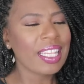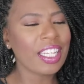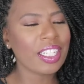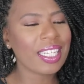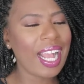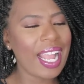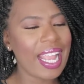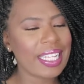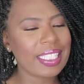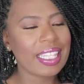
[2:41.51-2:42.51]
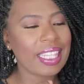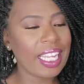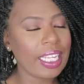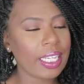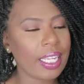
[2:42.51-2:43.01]
they're not as
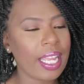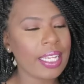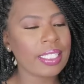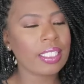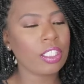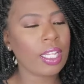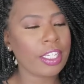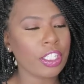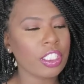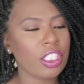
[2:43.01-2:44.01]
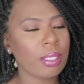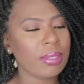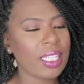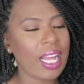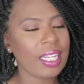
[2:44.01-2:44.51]
thick as like your gym
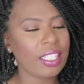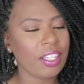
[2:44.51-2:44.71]
sock.